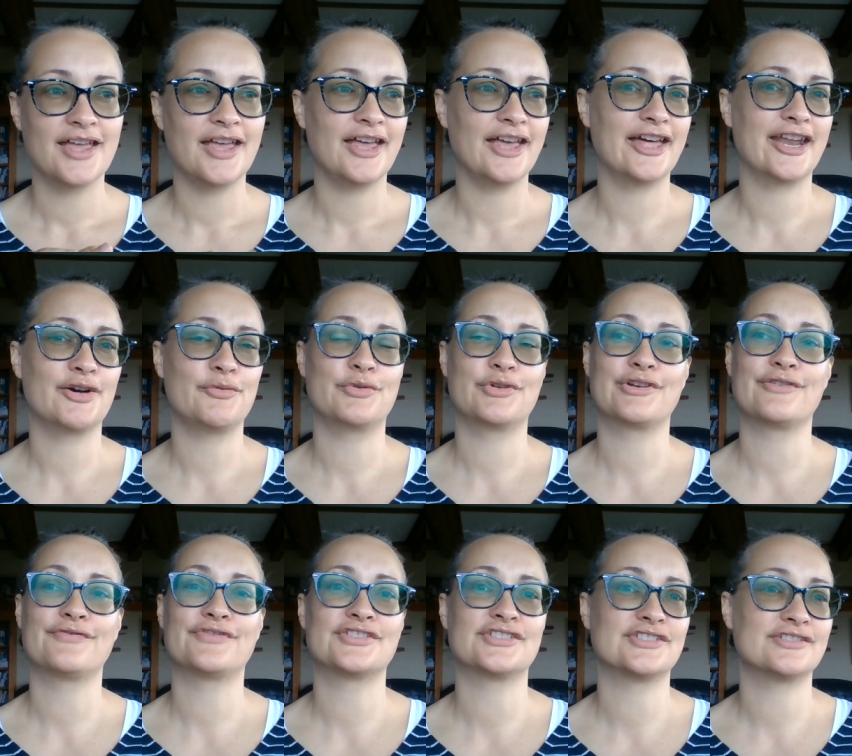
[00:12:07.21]
and I would
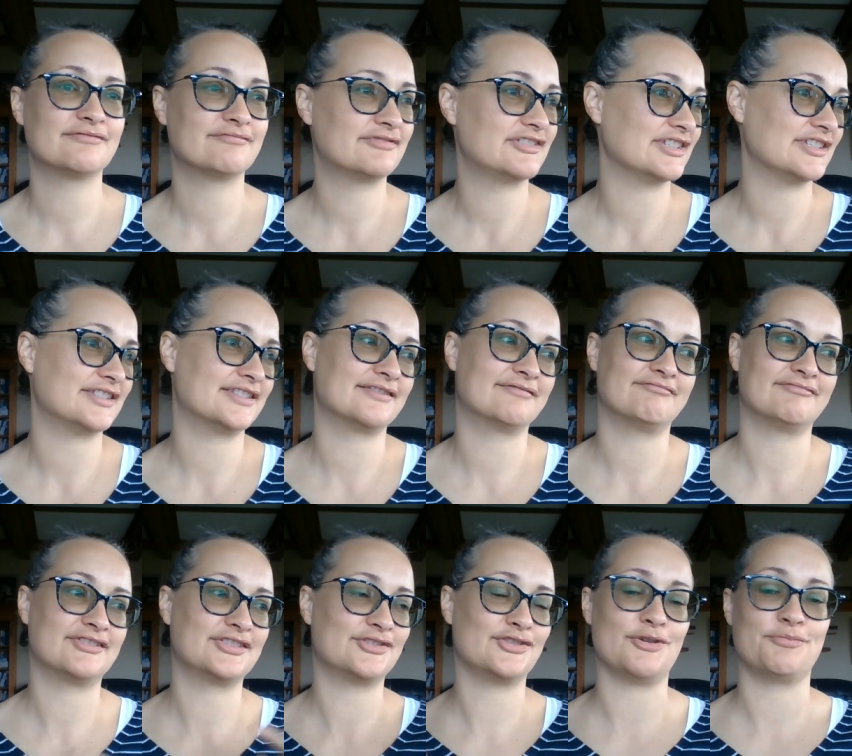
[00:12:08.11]
have just
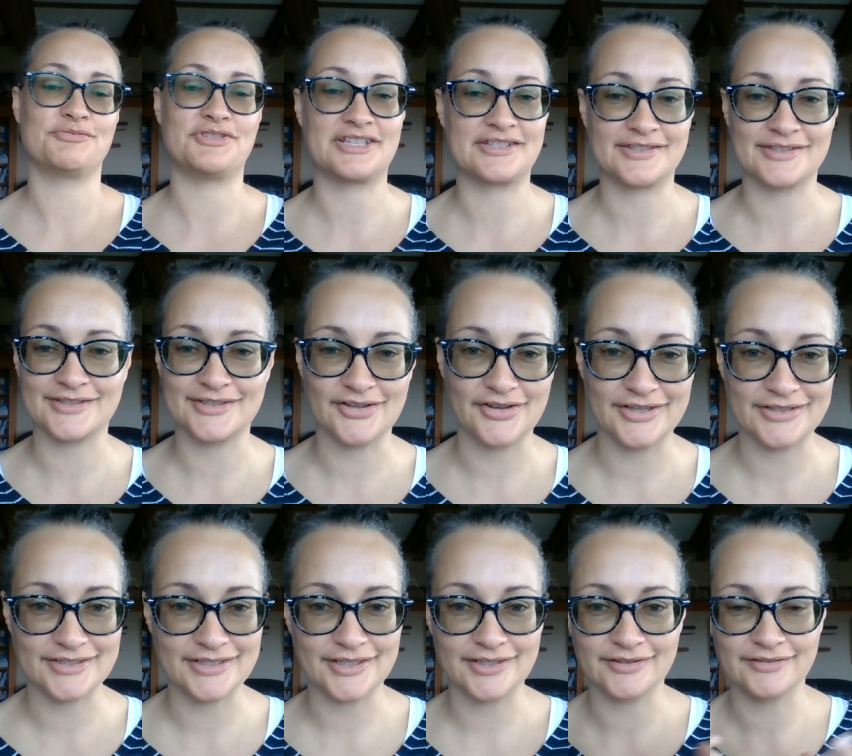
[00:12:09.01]
stopped
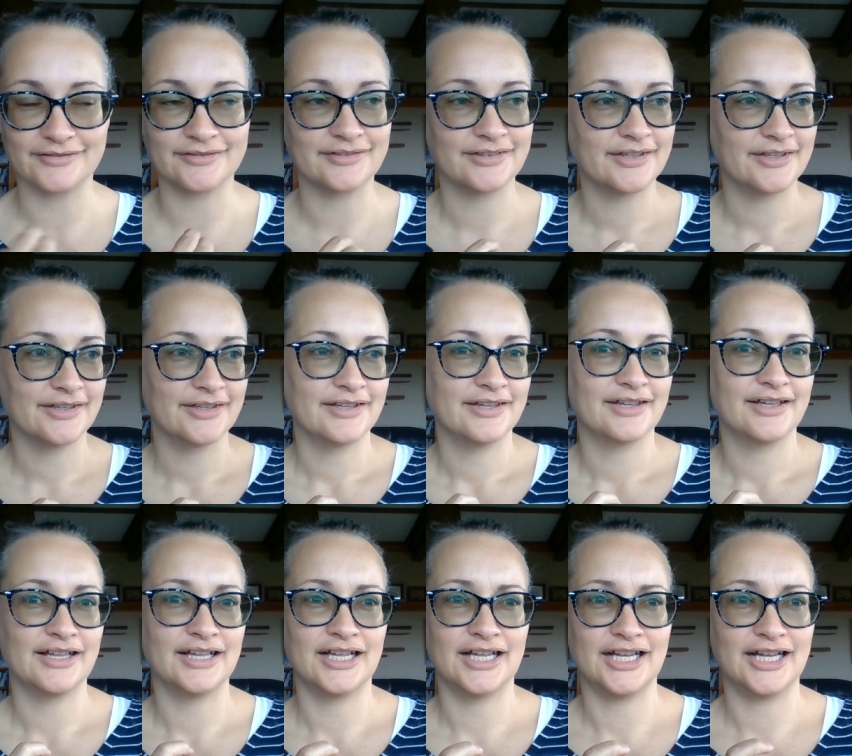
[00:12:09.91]
exercising
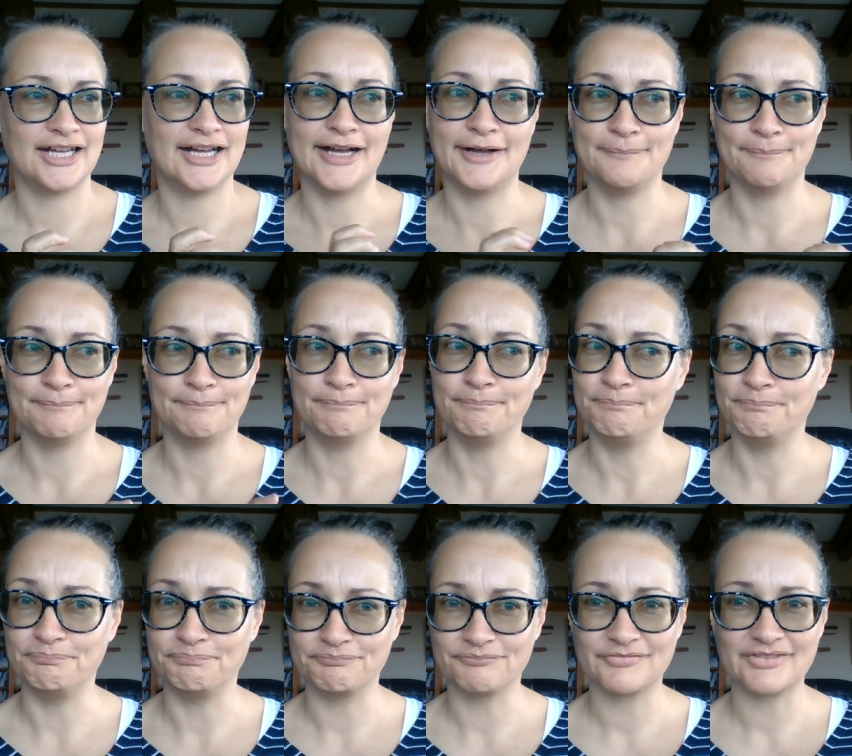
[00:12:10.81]

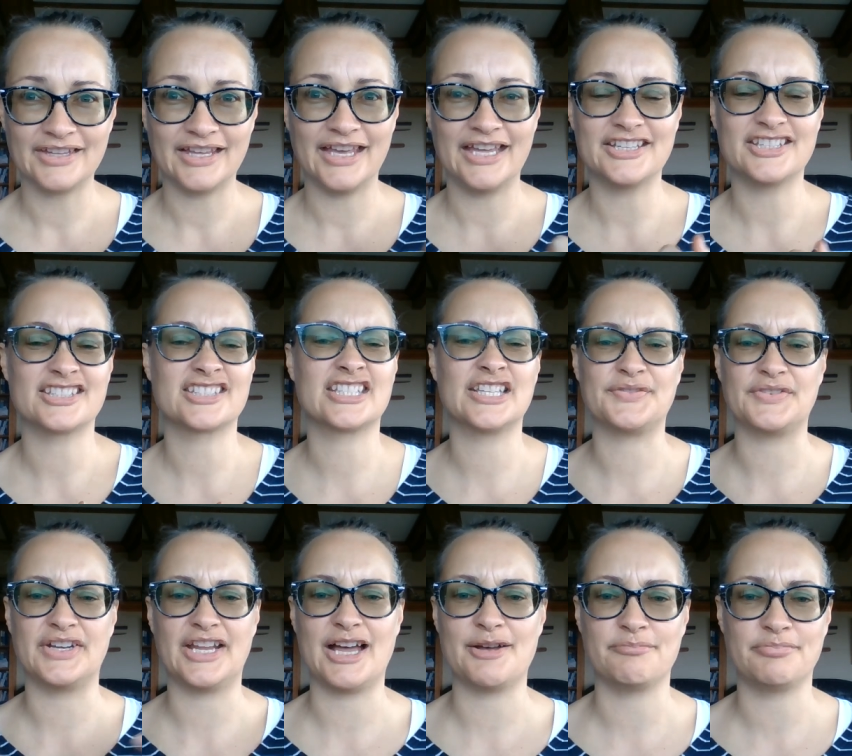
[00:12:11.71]
um, and just
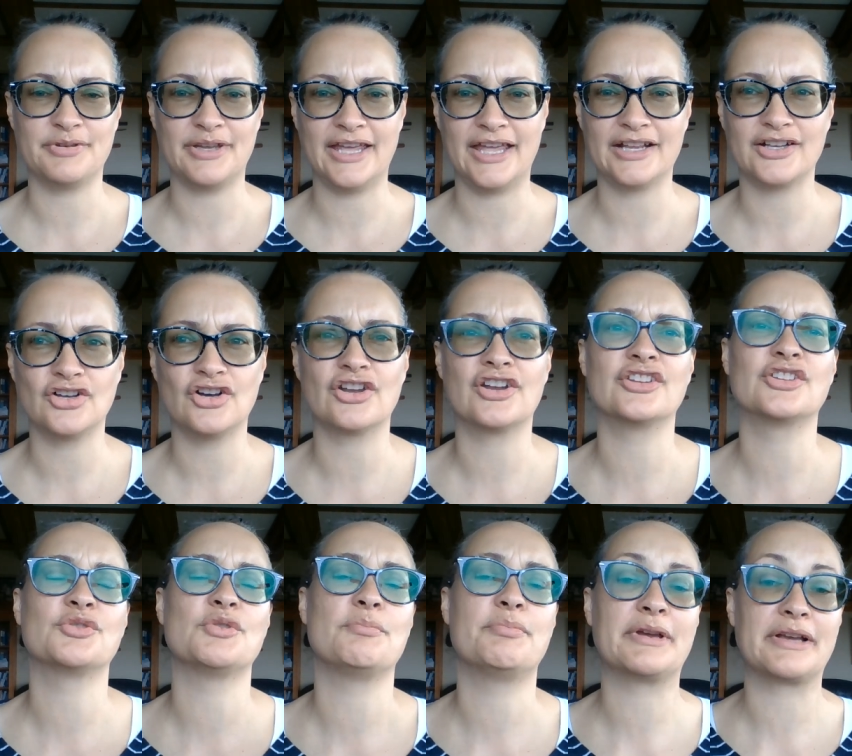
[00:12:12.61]
given up and gone
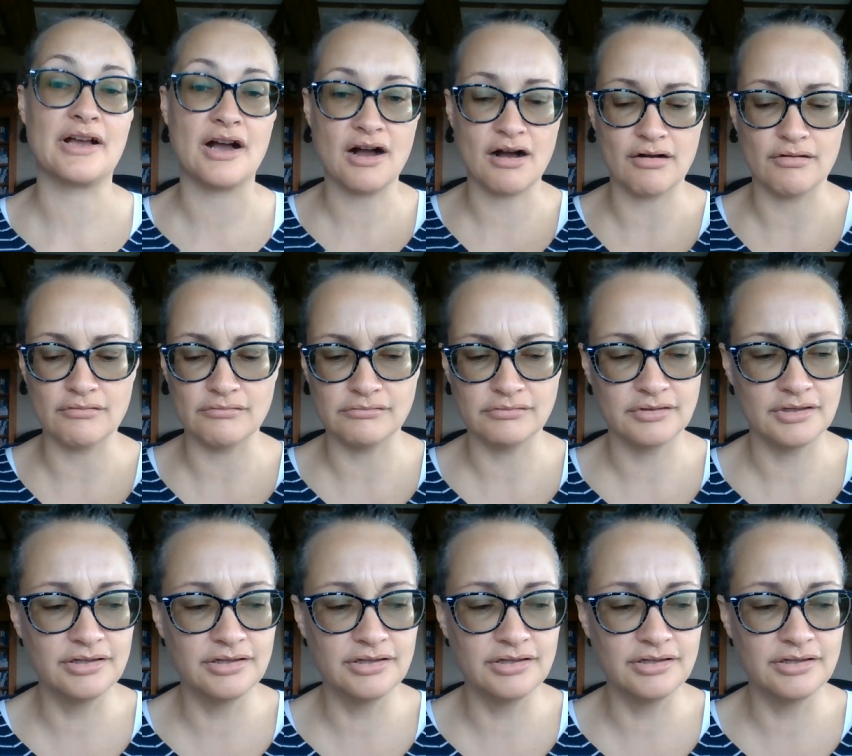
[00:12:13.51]
into a big hole.